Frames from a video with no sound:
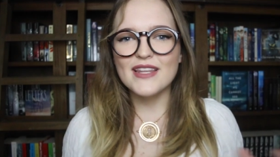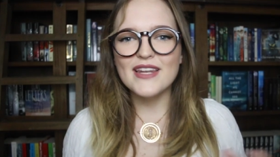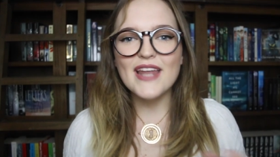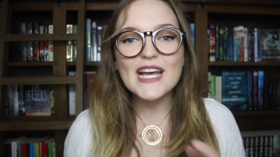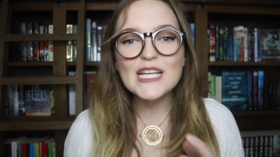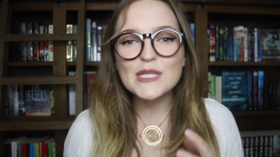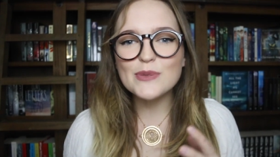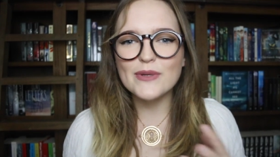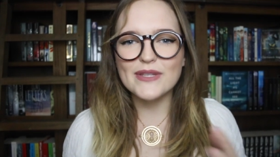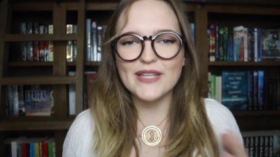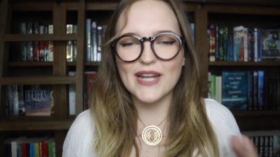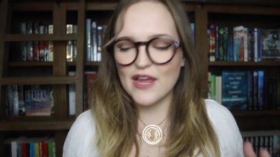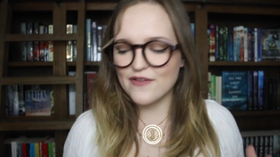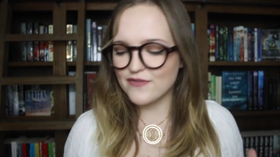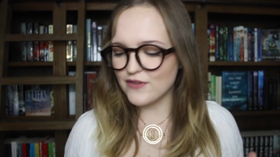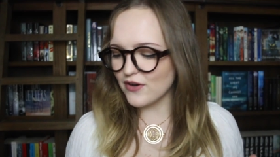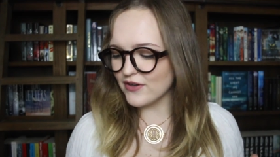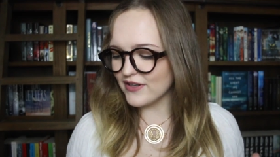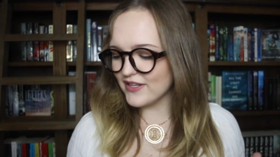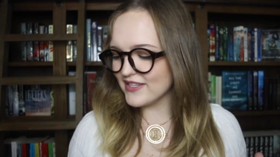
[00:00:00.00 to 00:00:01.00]
The next one that
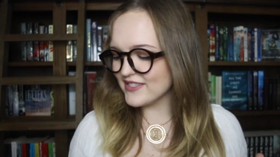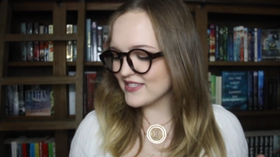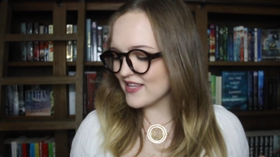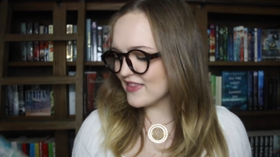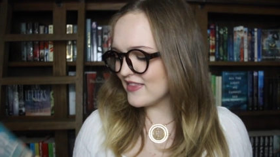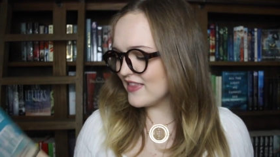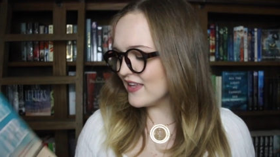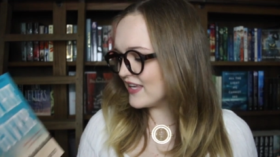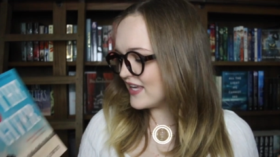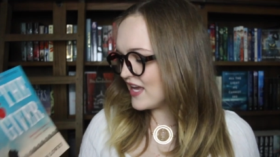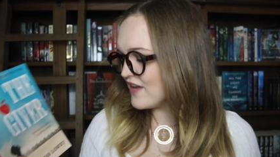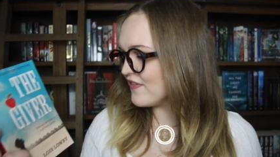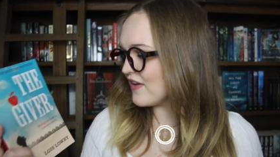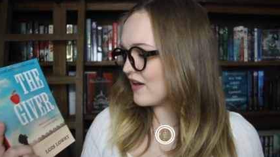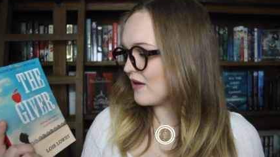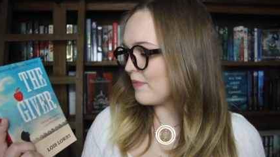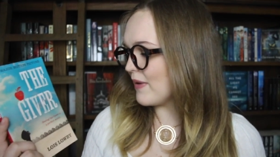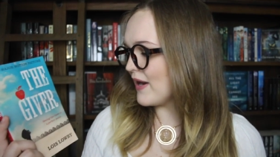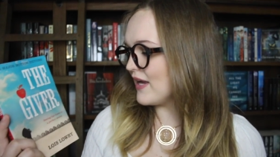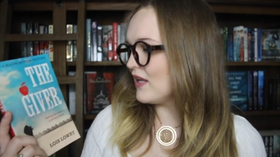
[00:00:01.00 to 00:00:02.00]
I've got is The
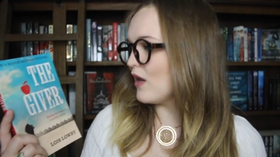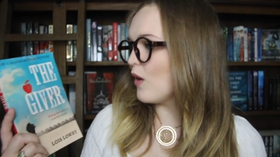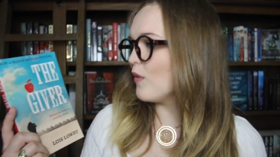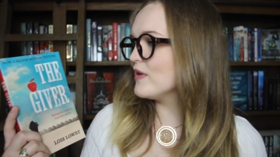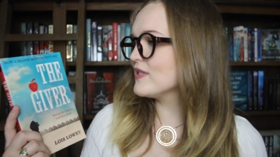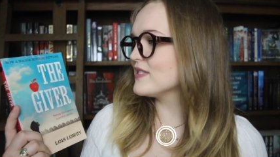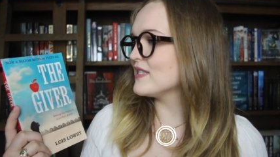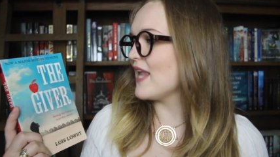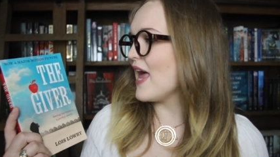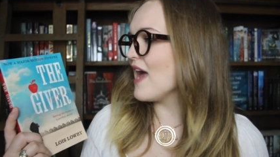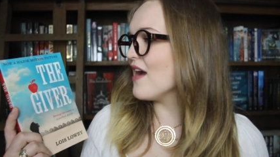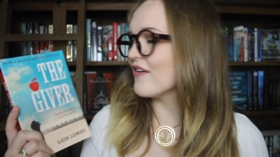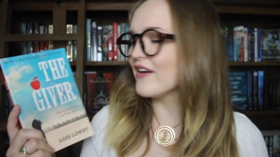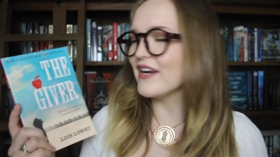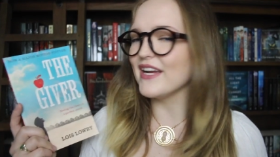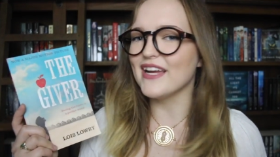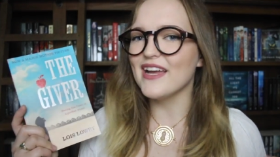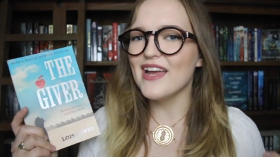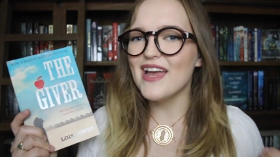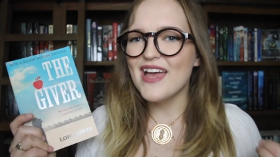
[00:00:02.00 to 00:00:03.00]
Giver by Lois
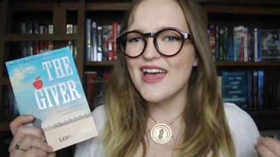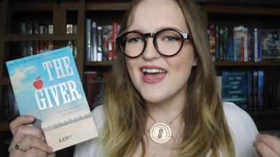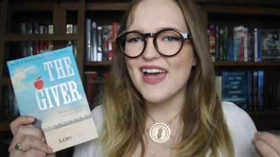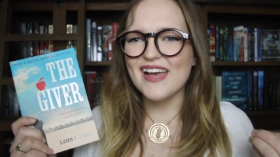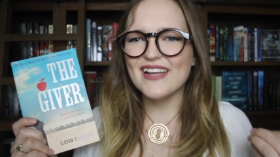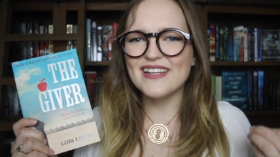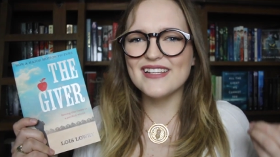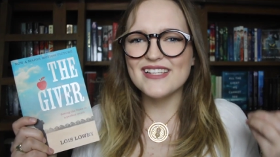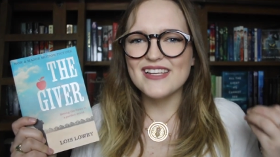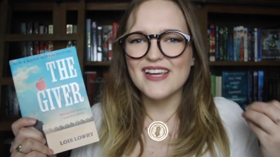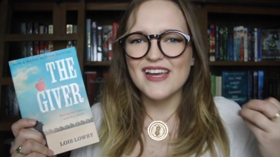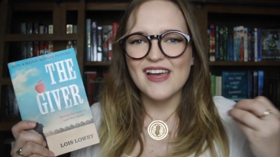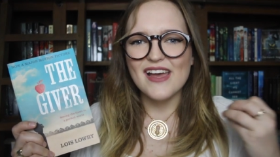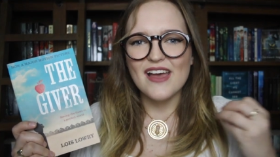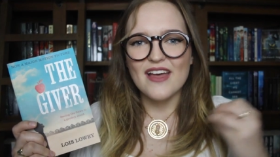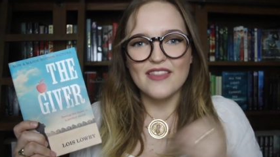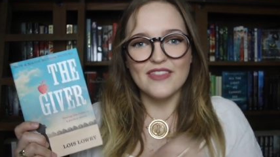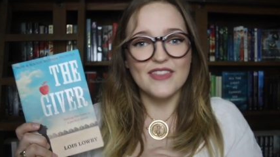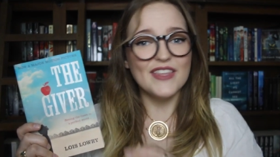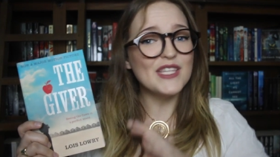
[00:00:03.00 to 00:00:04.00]
Lowry, and
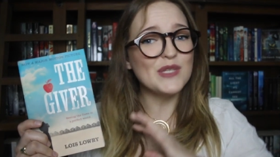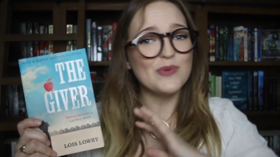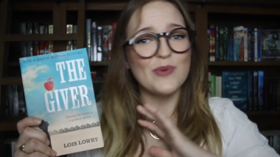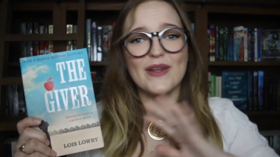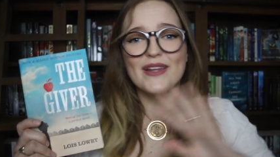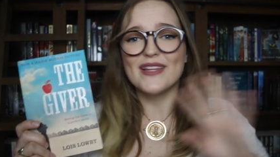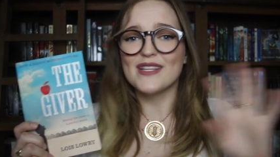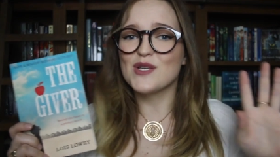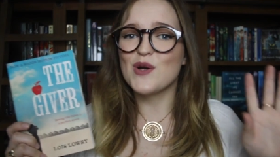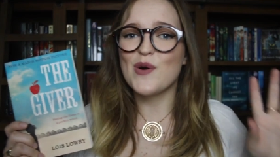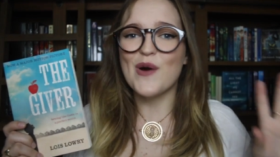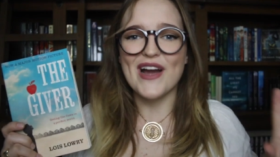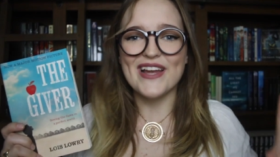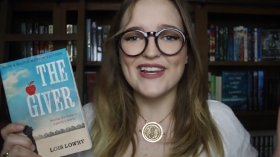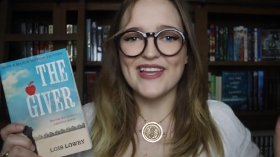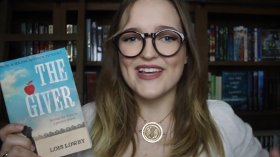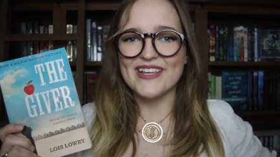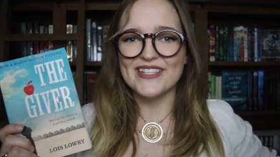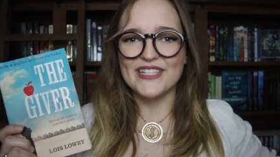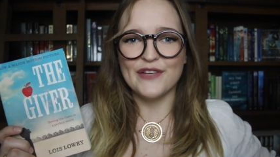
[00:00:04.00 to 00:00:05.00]
this one is
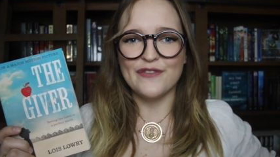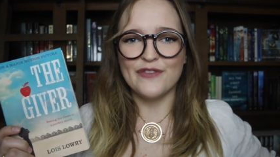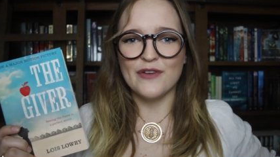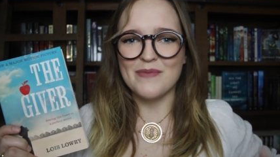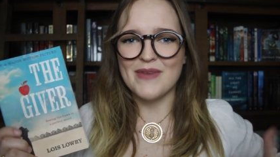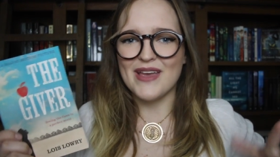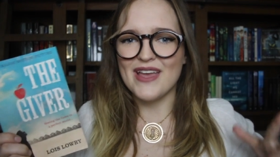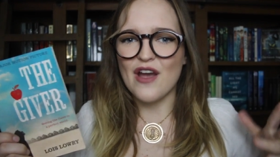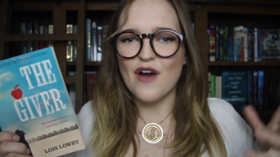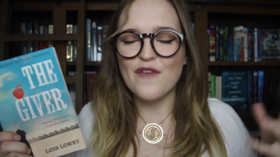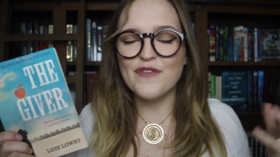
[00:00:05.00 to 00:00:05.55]
quite easy for me.